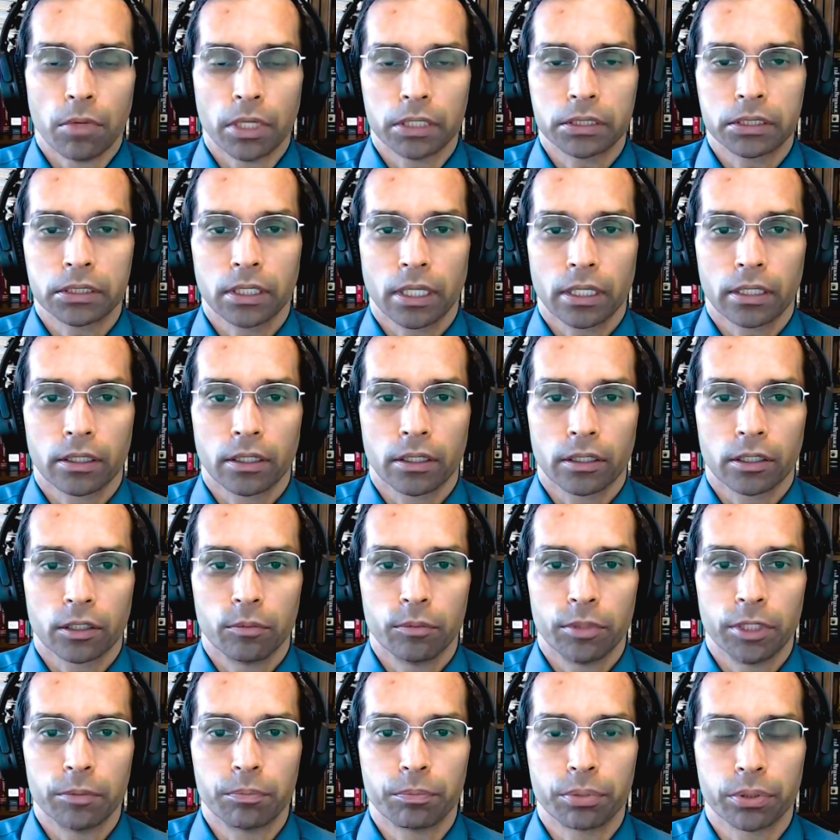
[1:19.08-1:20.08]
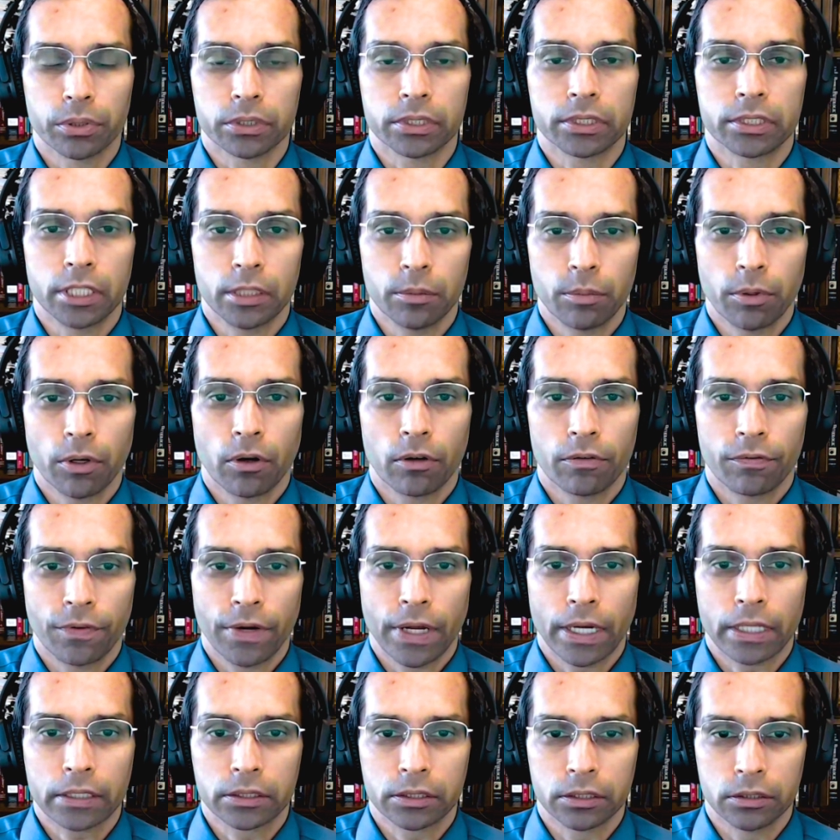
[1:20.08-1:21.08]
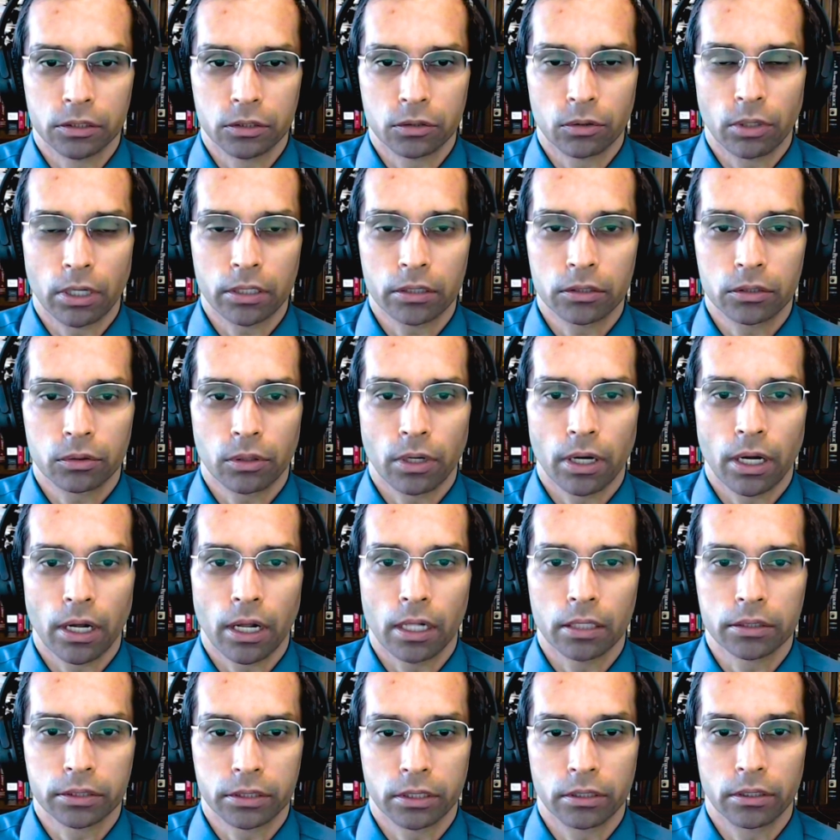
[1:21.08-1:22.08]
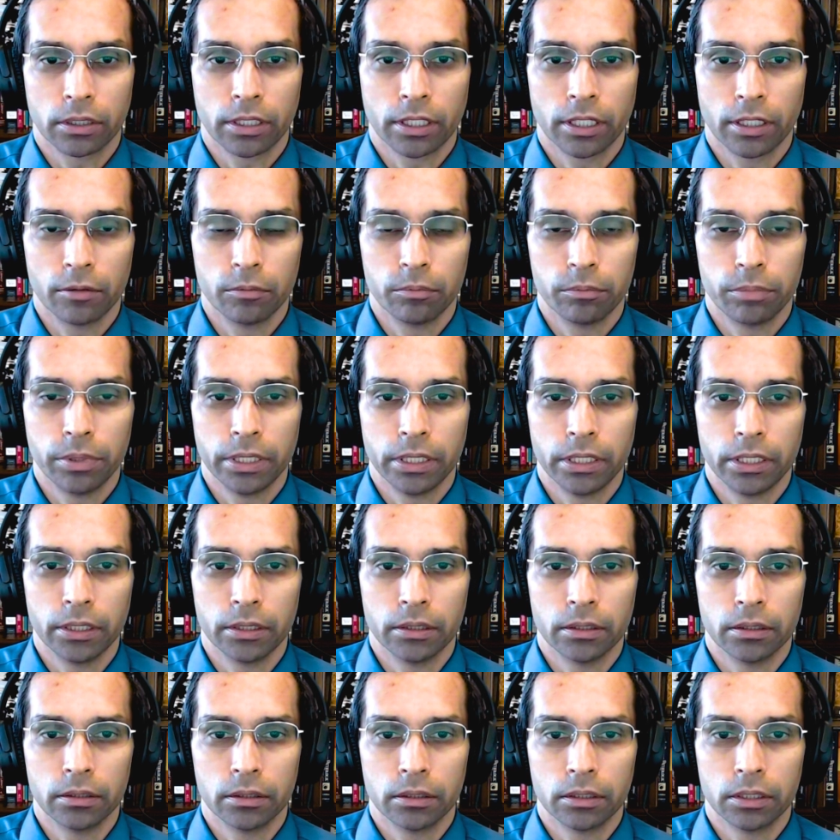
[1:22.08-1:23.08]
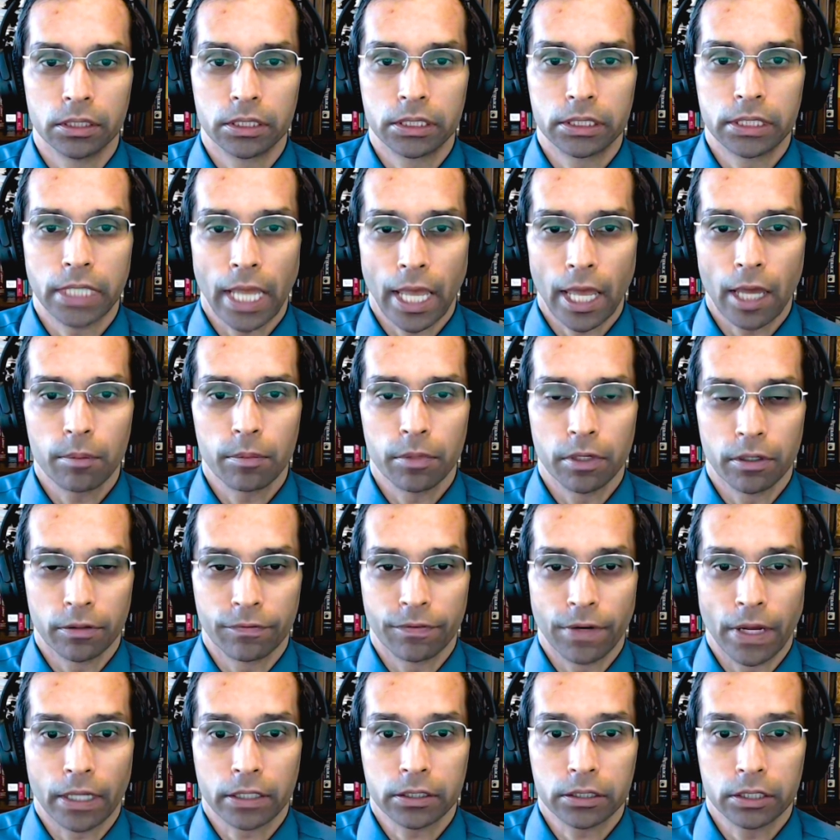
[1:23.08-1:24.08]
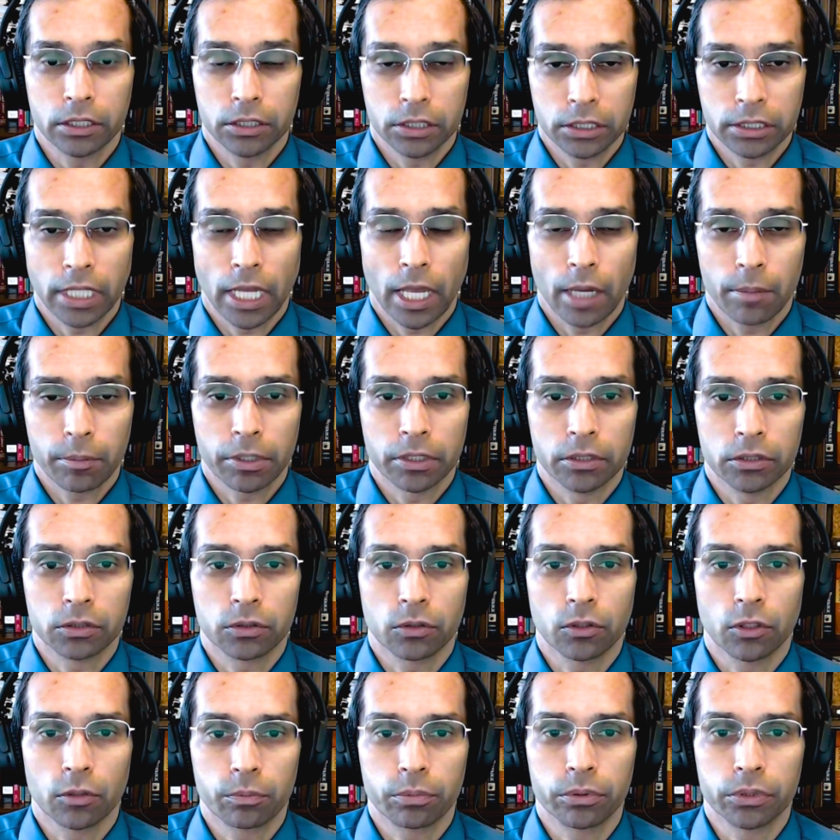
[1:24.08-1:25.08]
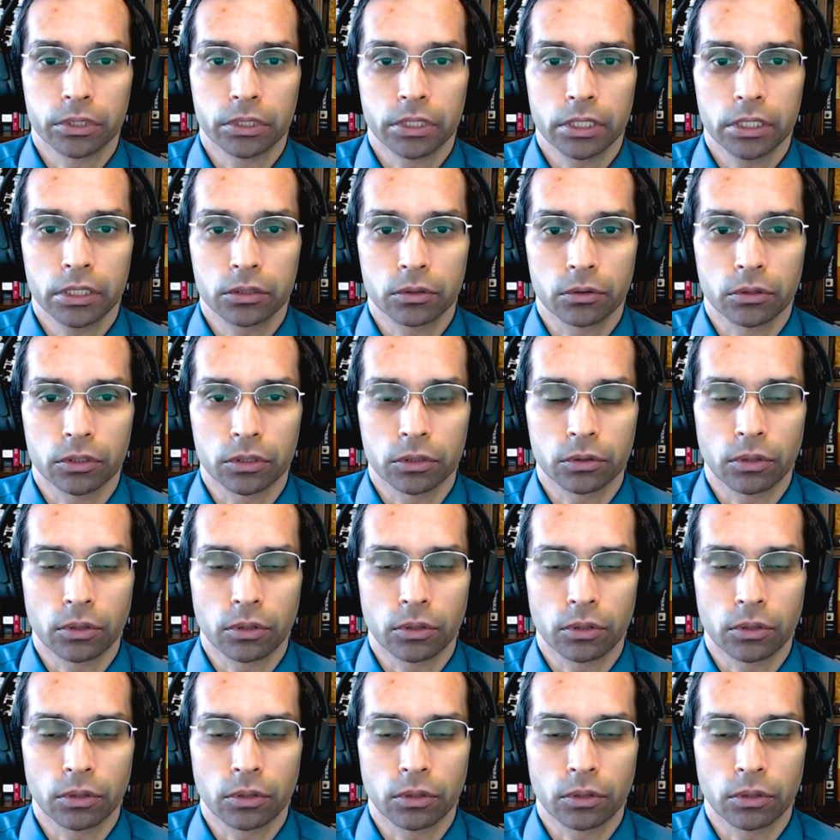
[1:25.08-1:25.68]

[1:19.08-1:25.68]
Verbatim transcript: Much like there can be placebo effects in drug trials, there can be sham effects in sham-controlled procedural